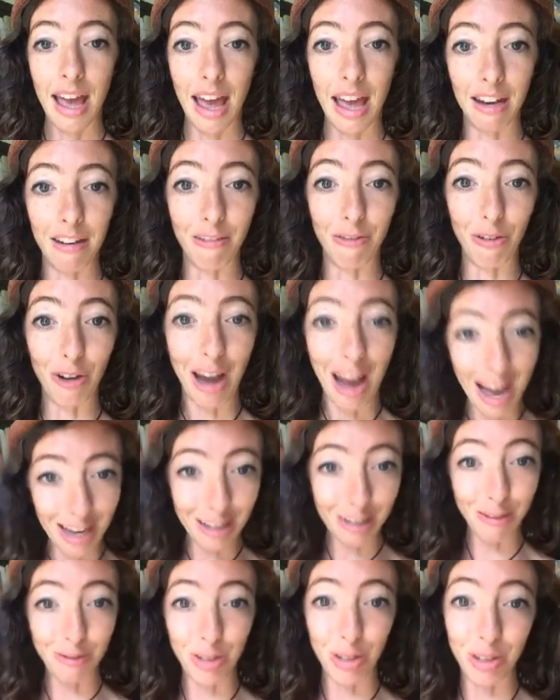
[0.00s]
And for
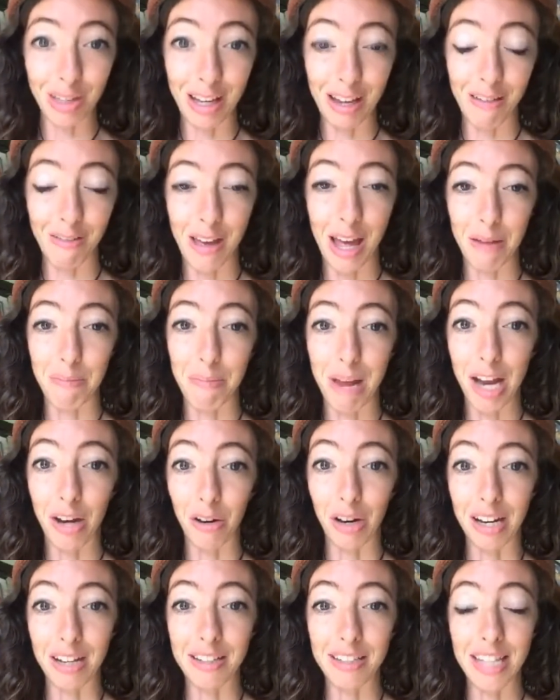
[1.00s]
any of you that have had
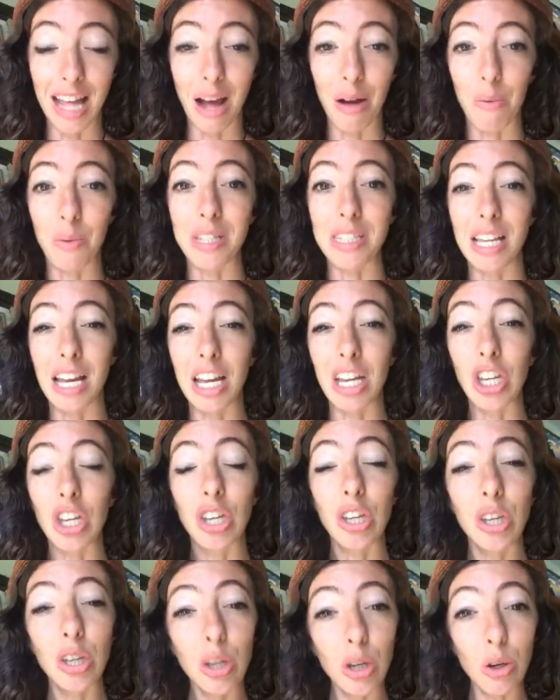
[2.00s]
migraines, that was a
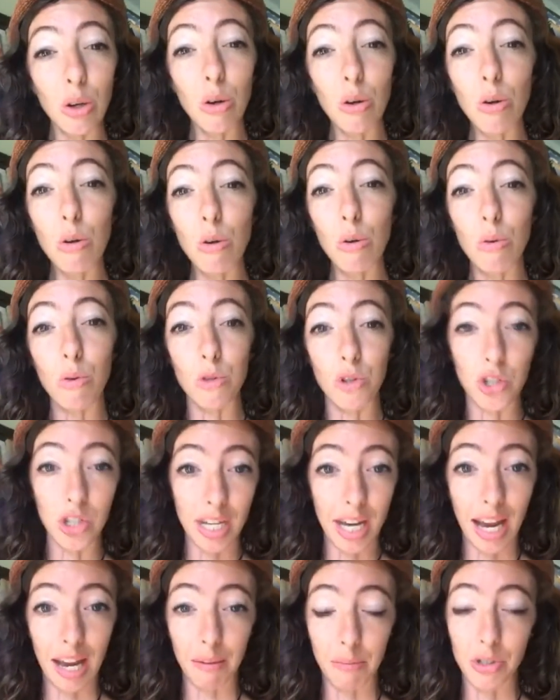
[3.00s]
huge
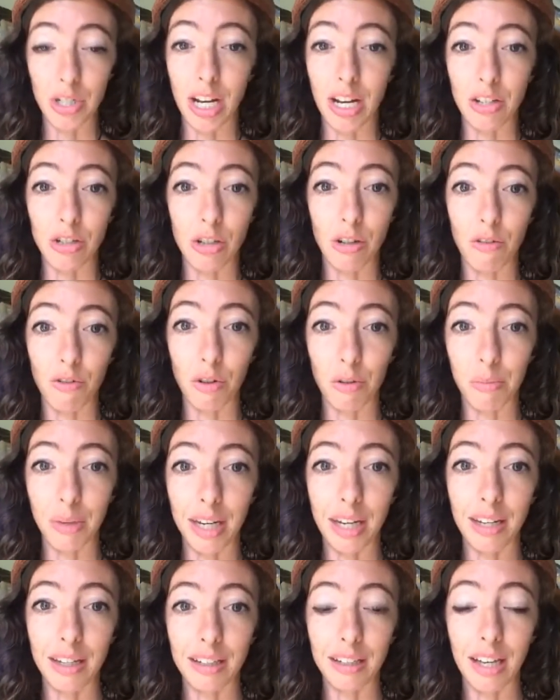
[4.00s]
game changer for
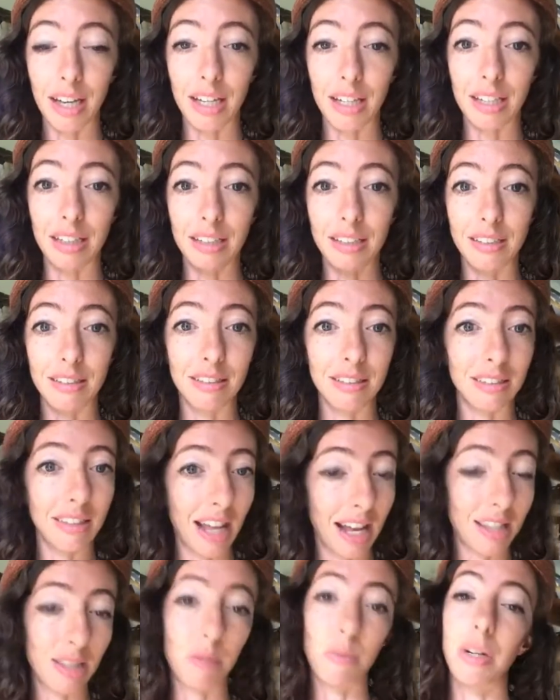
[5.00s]
me. And
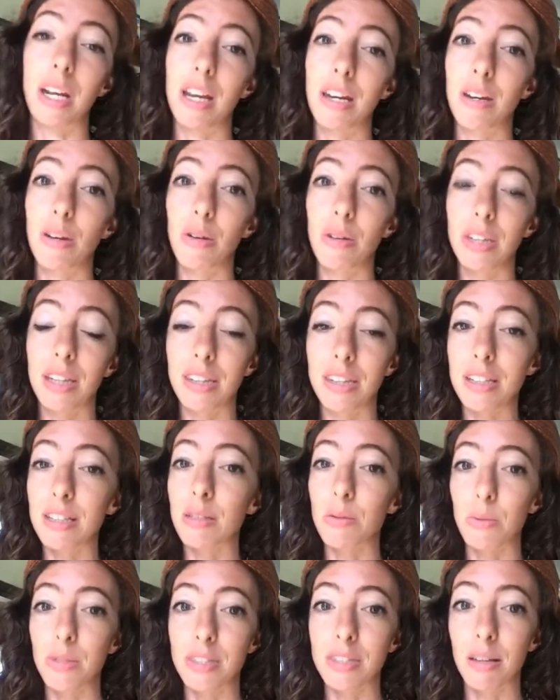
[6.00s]
that's when I knew that this
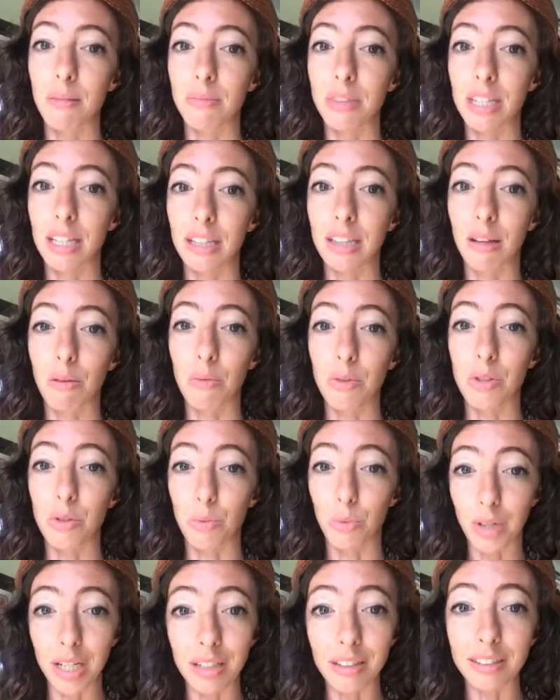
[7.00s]
was something that was
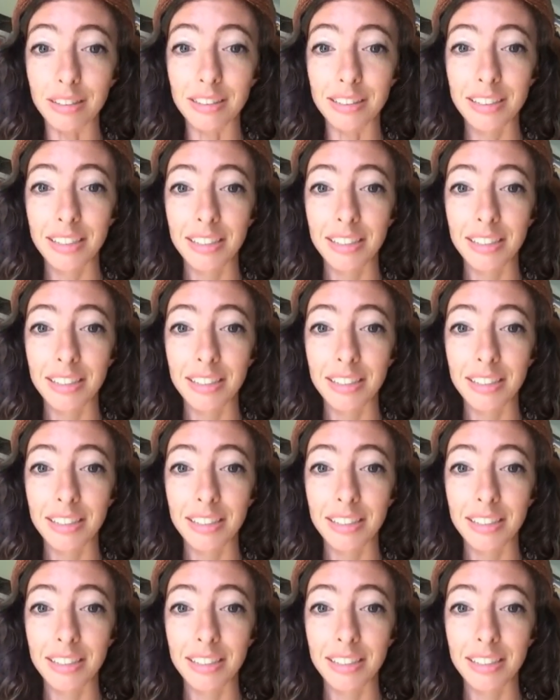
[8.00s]
real.